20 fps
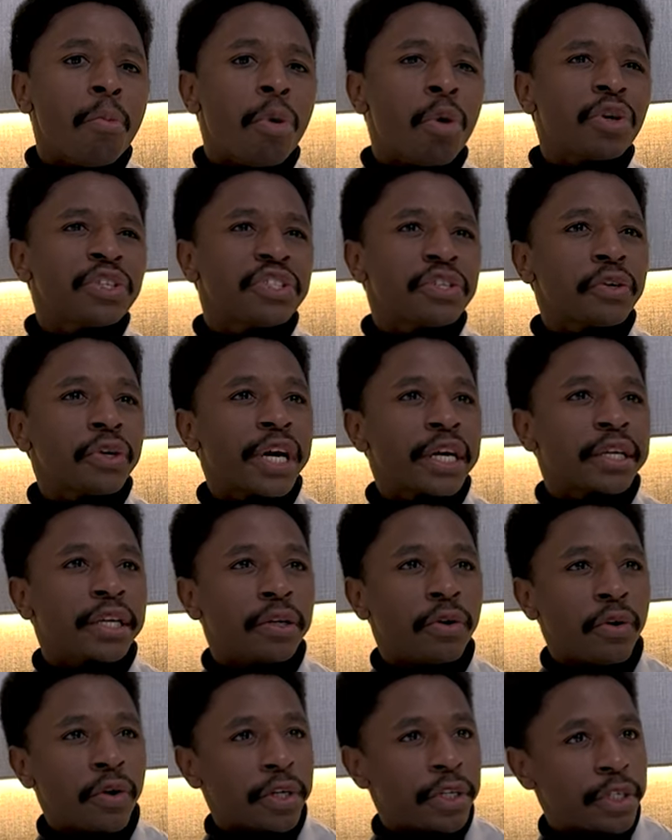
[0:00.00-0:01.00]
was there like
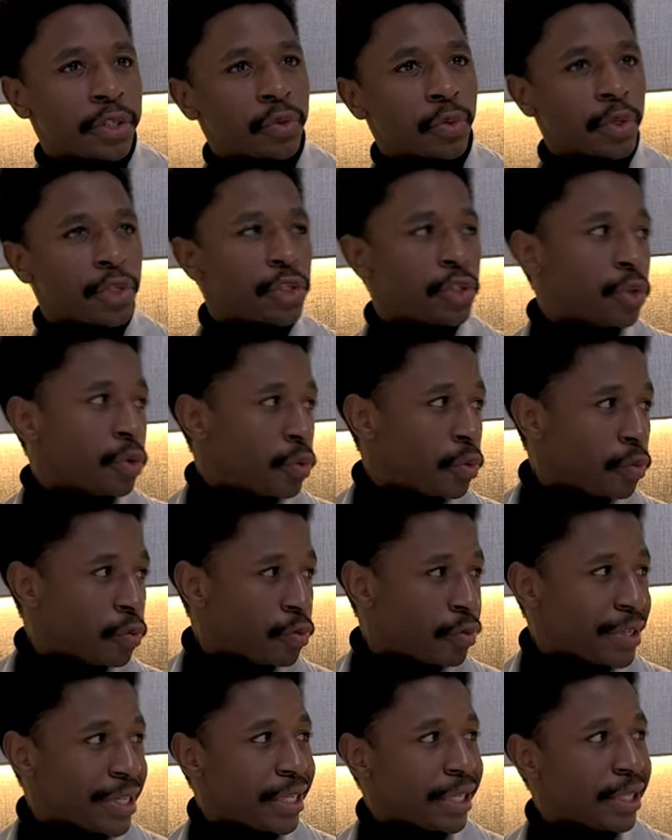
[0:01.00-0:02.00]
an artist which you
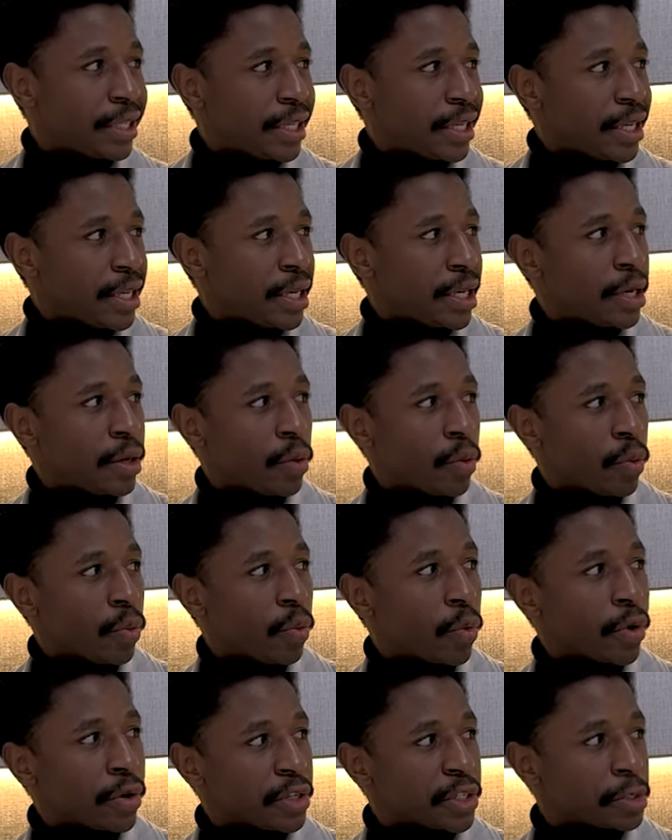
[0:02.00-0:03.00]
really
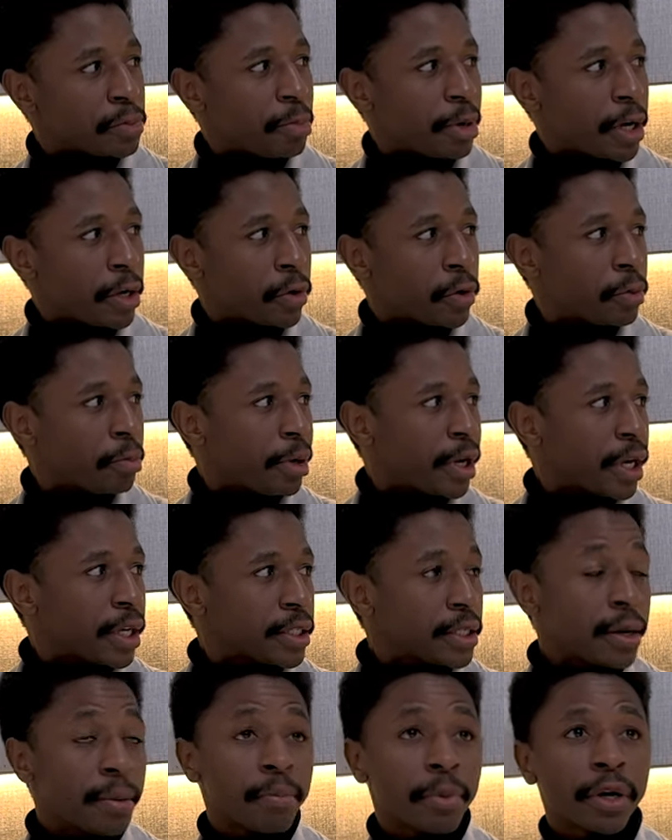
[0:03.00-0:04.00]
were inspired by?
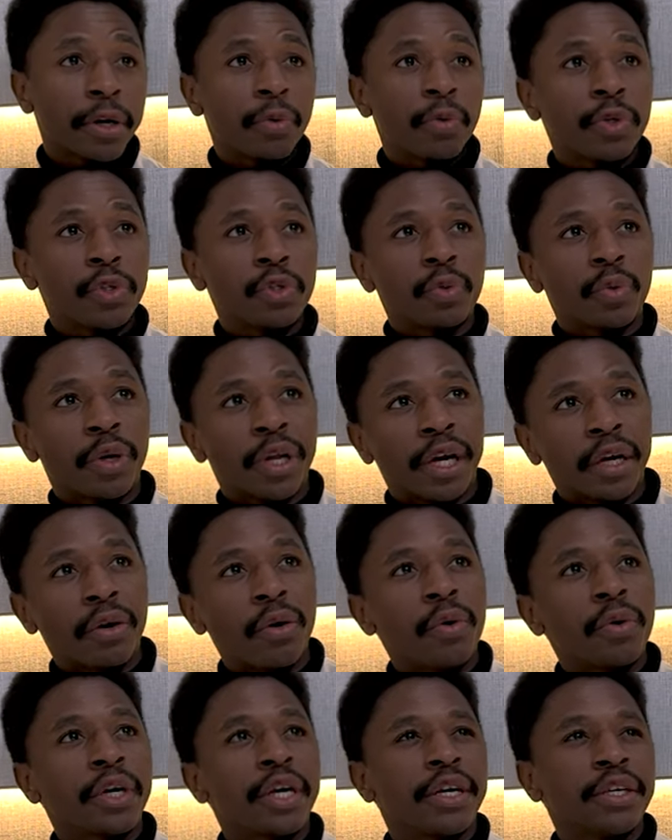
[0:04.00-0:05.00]
Somebody which you were like,
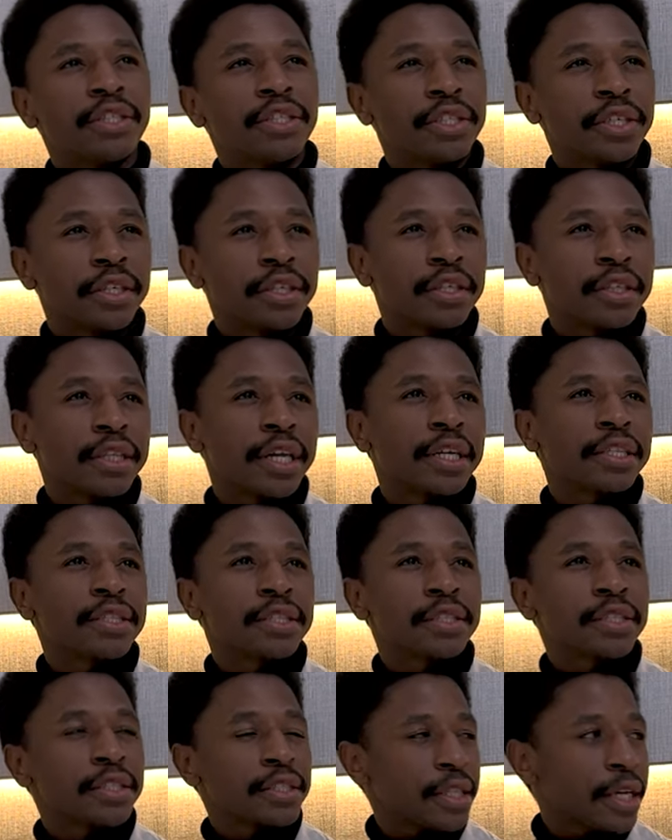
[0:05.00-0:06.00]
okay, shit,
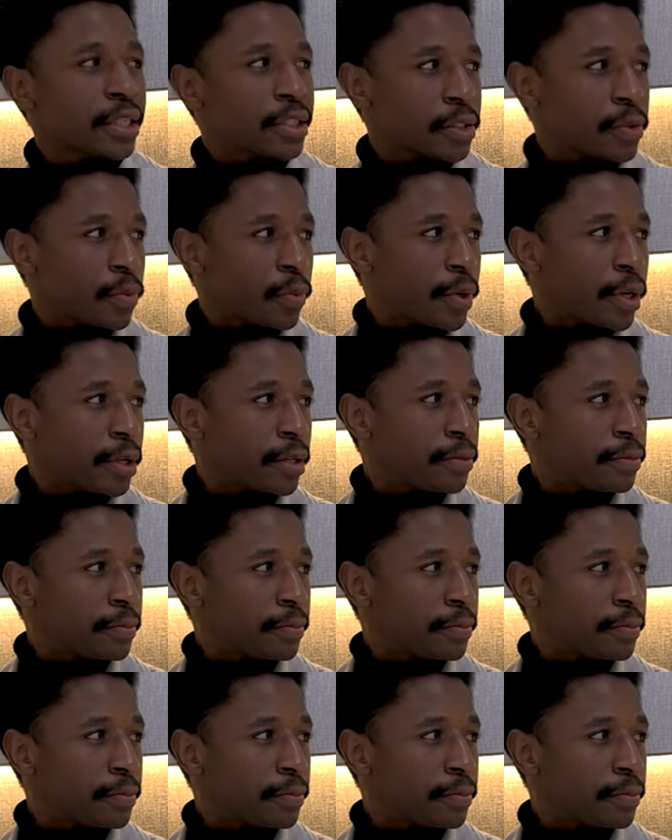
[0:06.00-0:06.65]
that's the one.